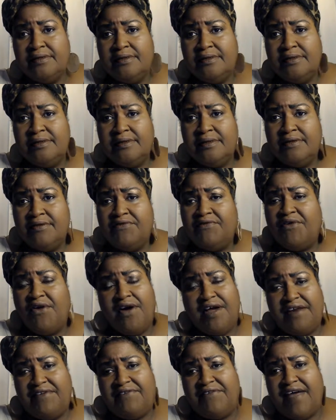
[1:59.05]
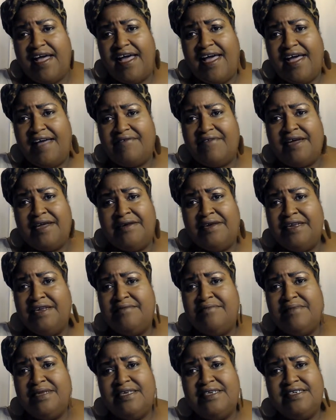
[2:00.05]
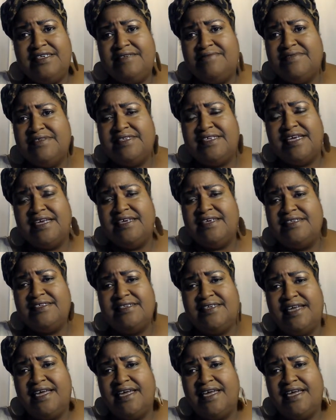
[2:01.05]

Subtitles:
45, I didn't mean to even say his name.